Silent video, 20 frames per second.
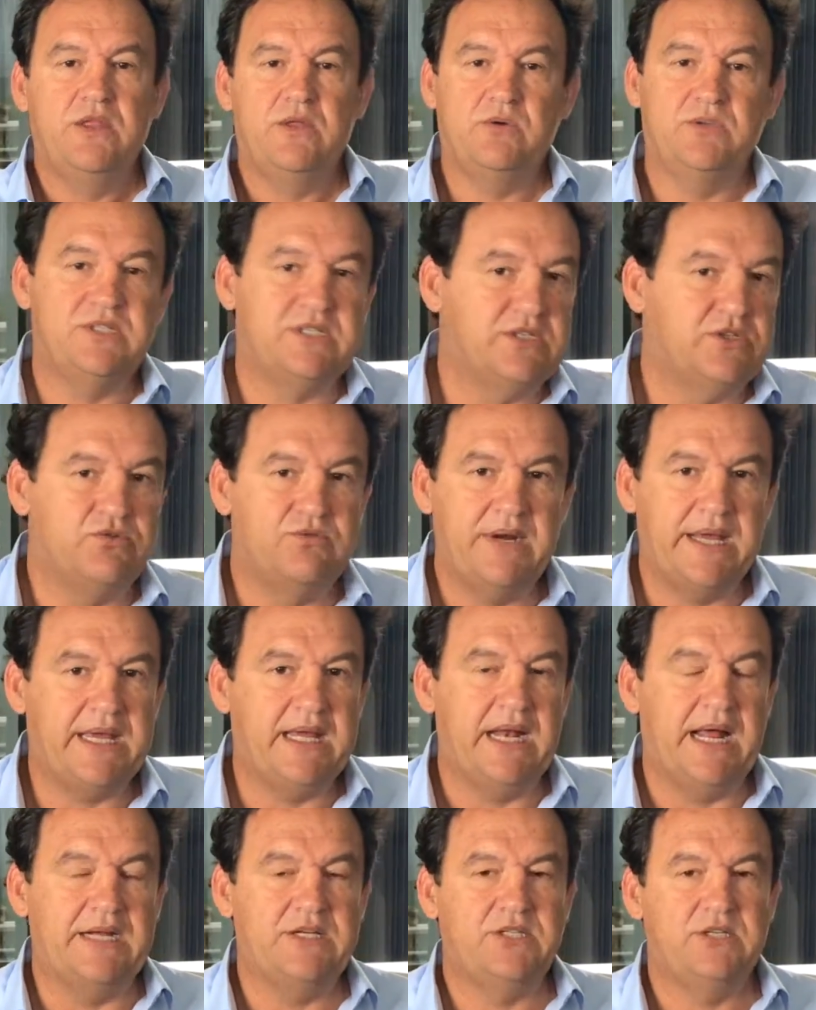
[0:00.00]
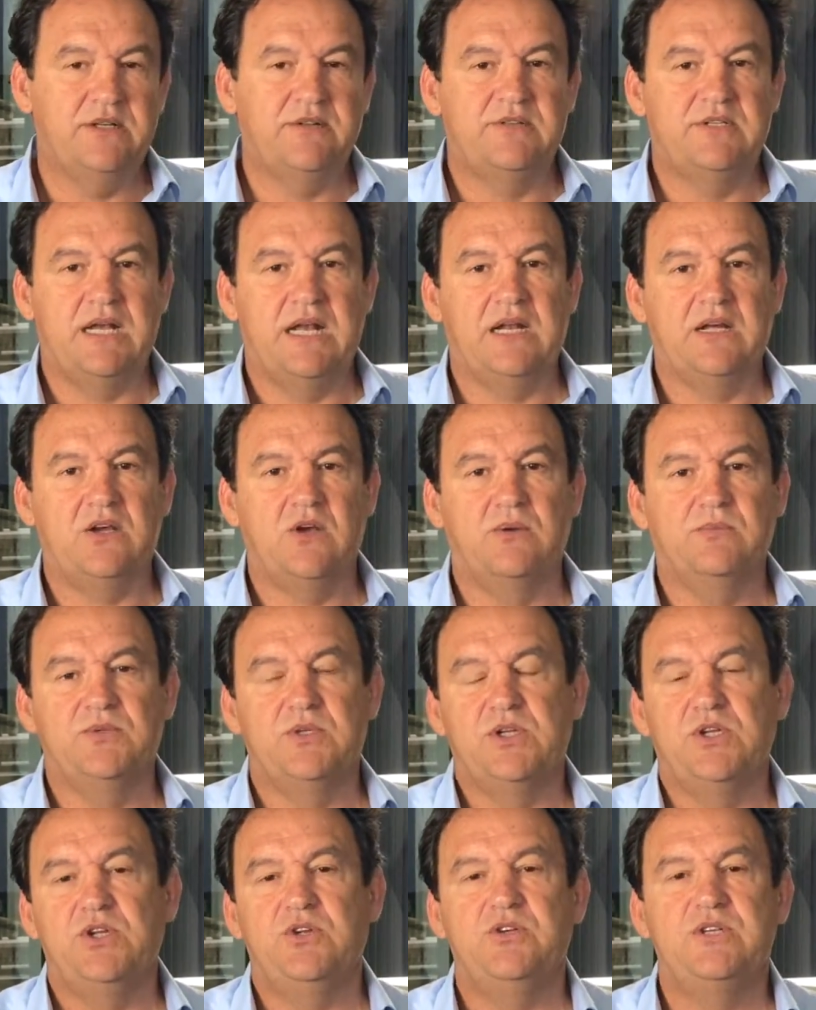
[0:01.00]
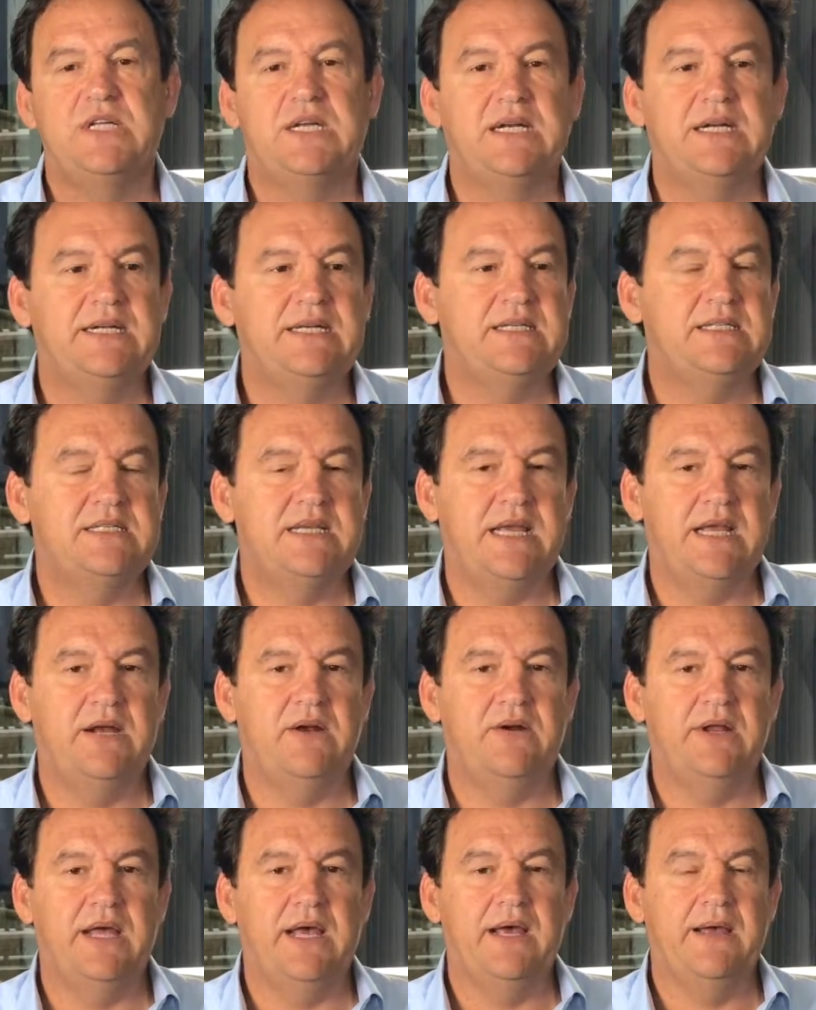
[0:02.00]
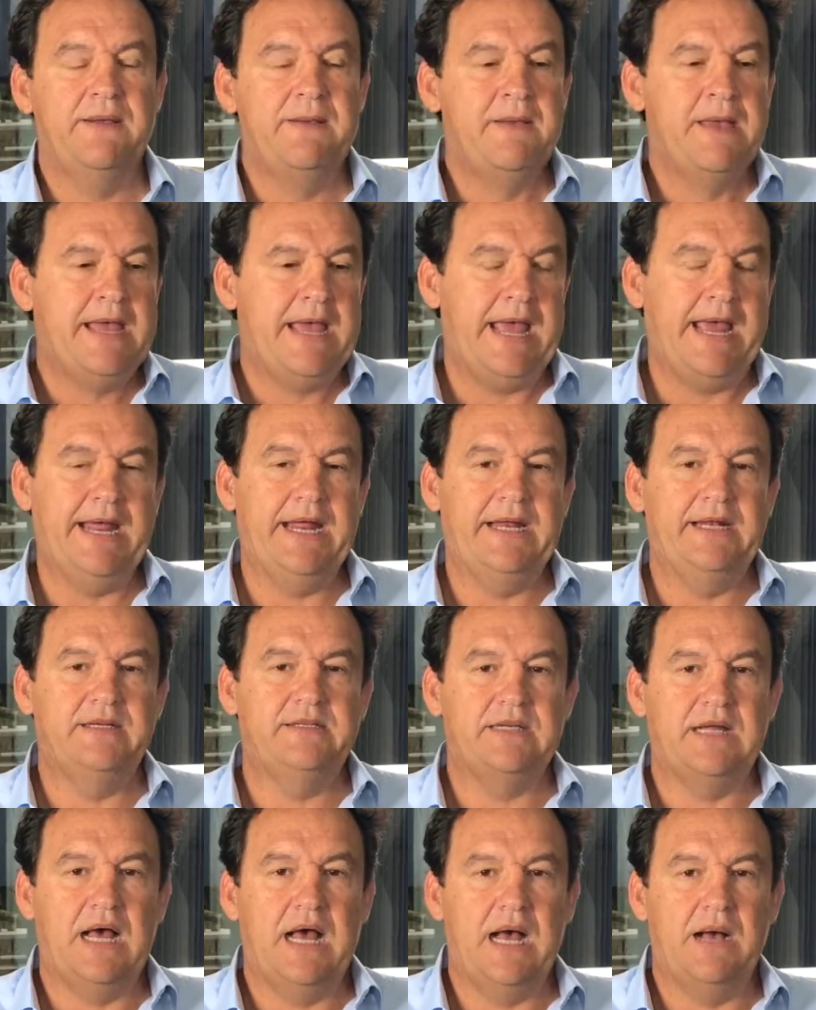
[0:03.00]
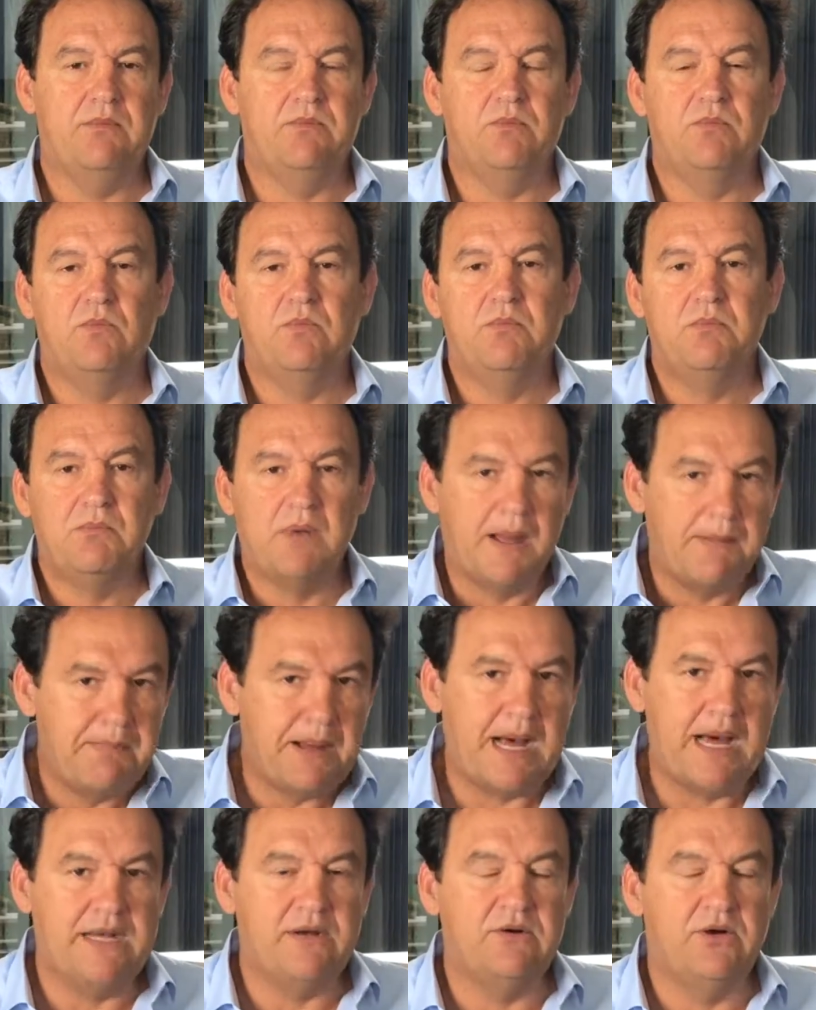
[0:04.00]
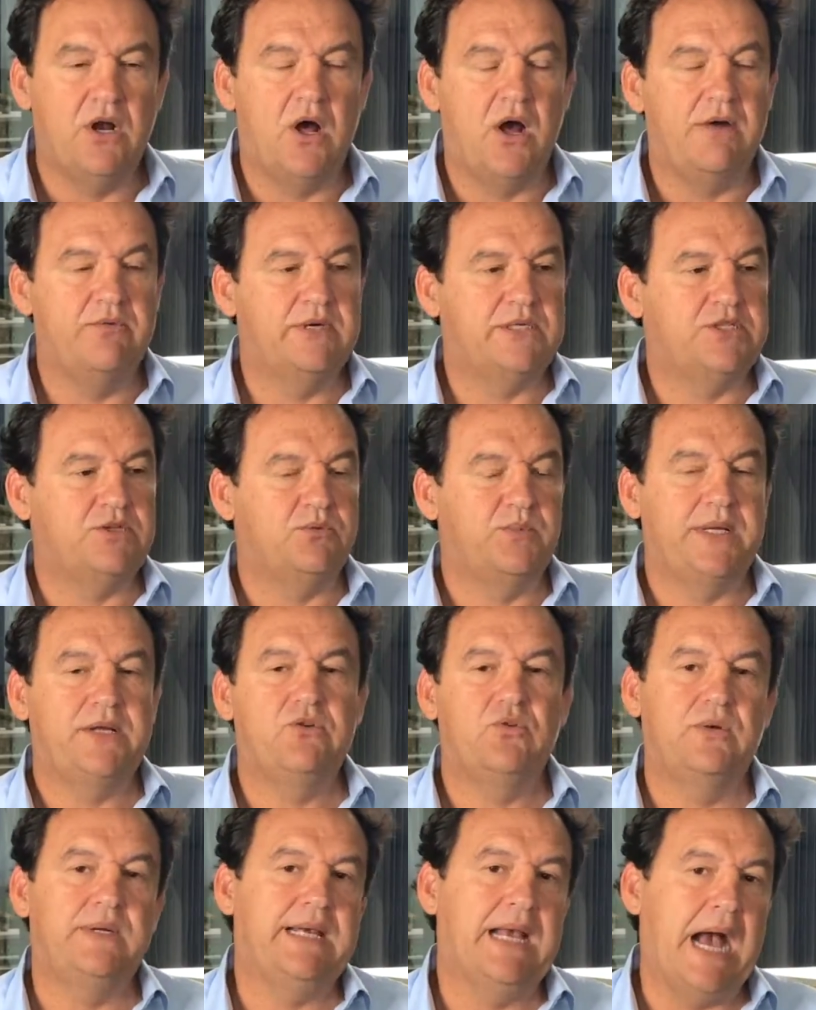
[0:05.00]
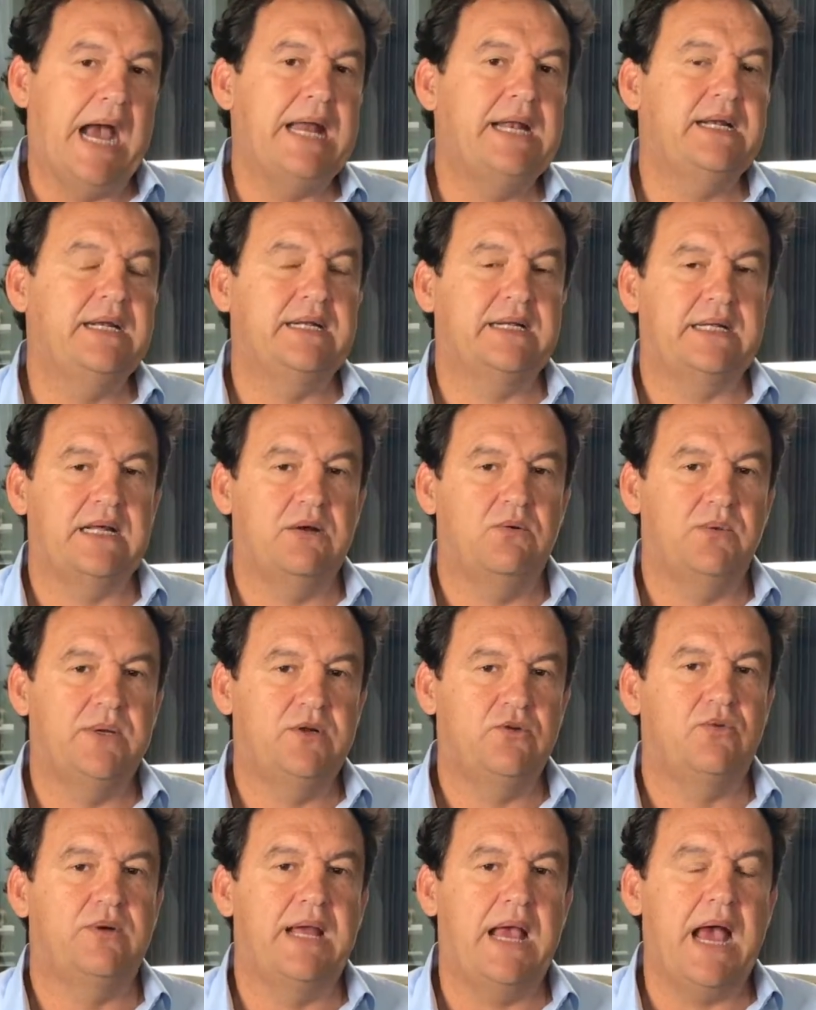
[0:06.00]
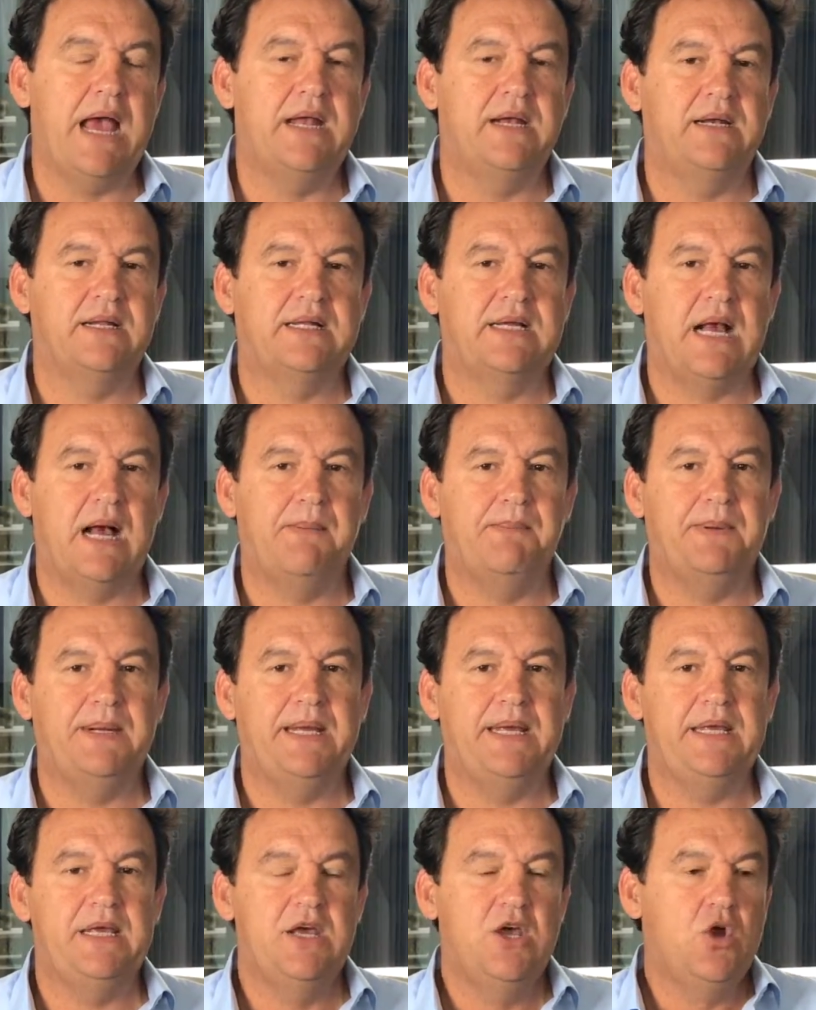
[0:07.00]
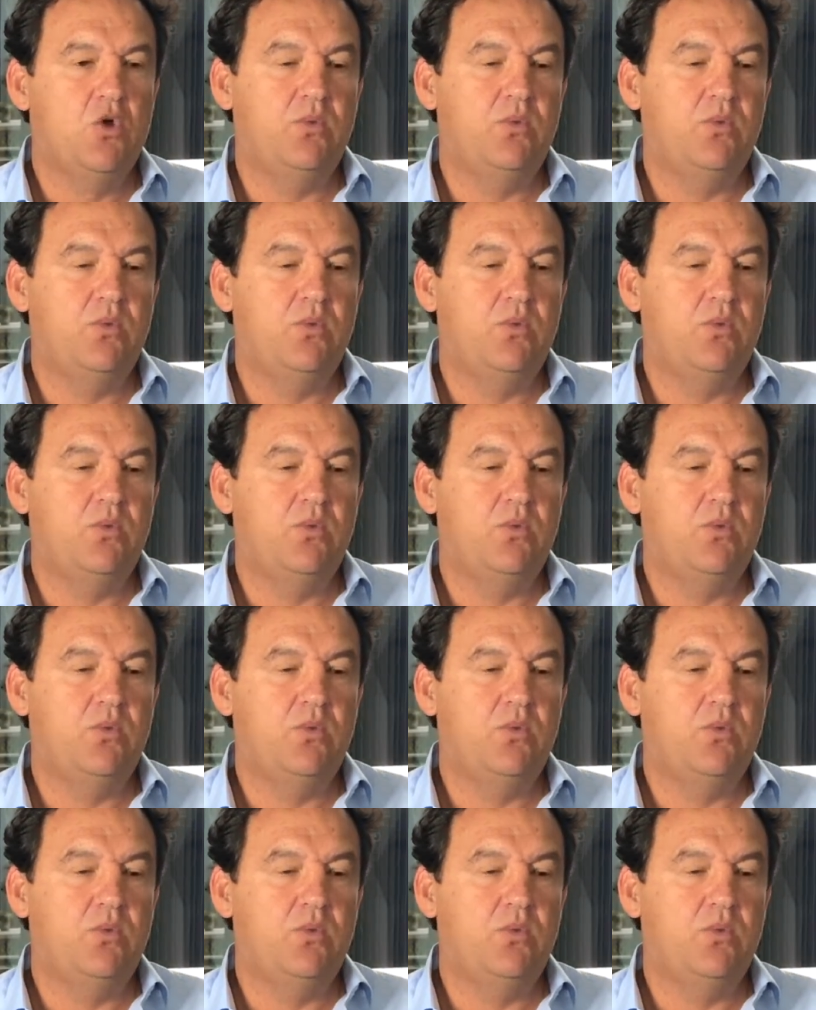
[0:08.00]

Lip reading: There was the deregulation of the telecoms and utilities area, and my partner and I, Richard, we created a company.